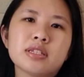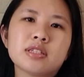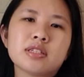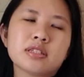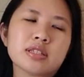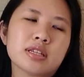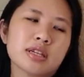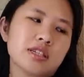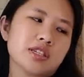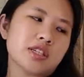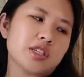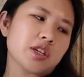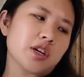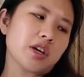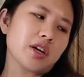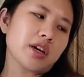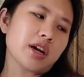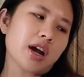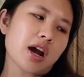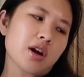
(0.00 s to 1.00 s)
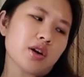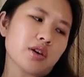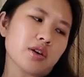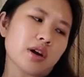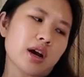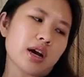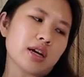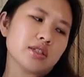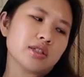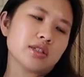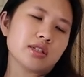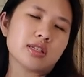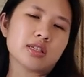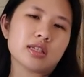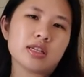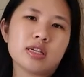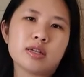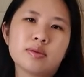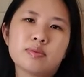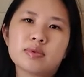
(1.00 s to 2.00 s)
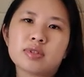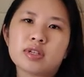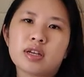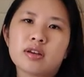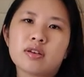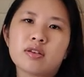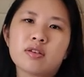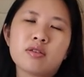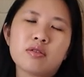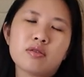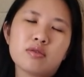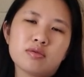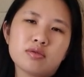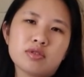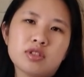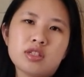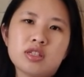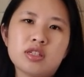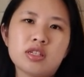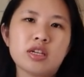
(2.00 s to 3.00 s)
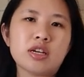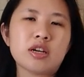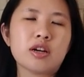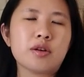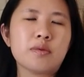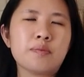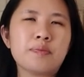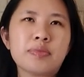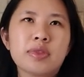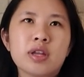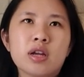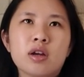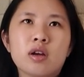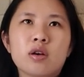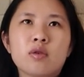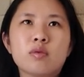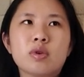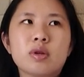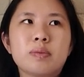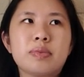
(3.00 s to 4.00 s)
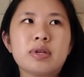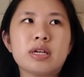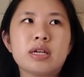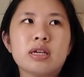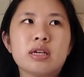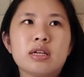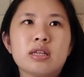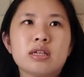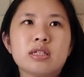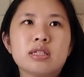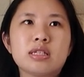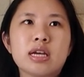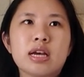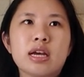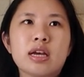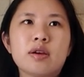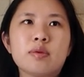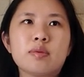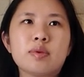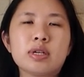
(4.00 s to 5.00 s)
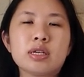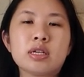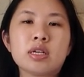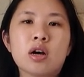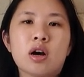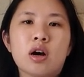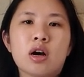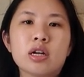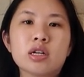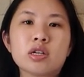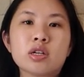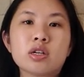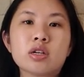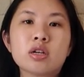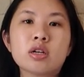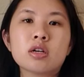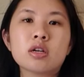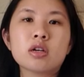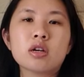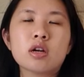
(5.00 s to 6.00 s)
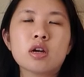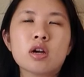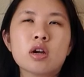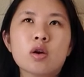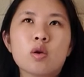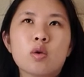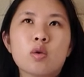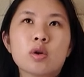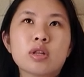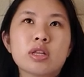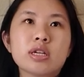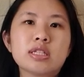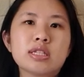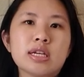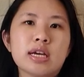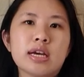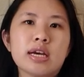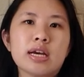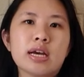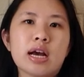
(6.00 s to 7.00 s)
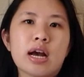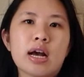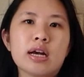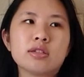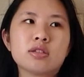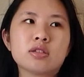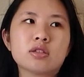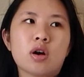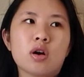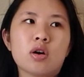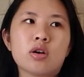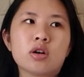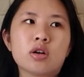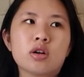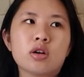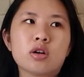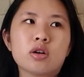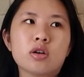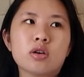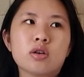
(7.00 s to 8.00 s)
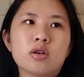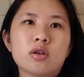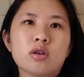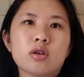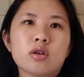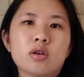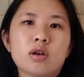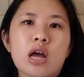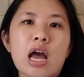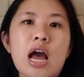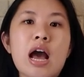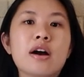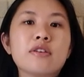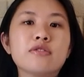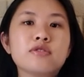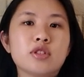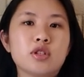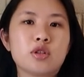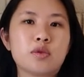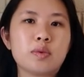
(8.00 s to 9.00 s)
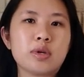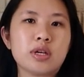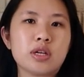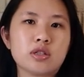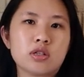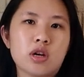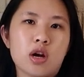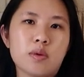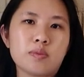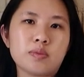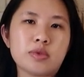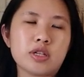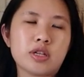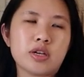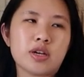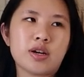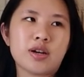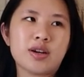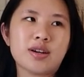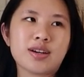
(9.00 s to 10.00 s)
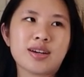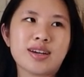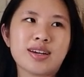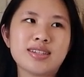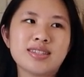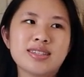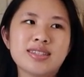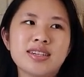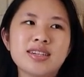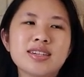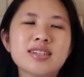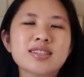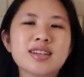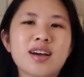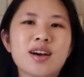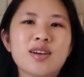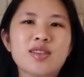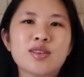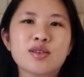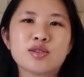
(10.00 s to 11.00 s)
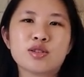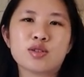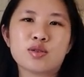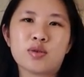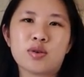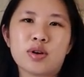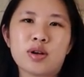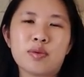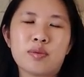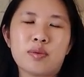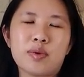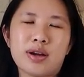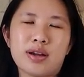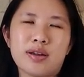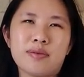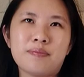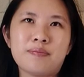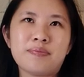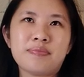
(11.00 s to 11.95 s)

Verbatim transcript: just like staring at her as she sleeps, like, oh, she's here, would be the day we got her or the day I saw her after we adopted her. Because here's how the story went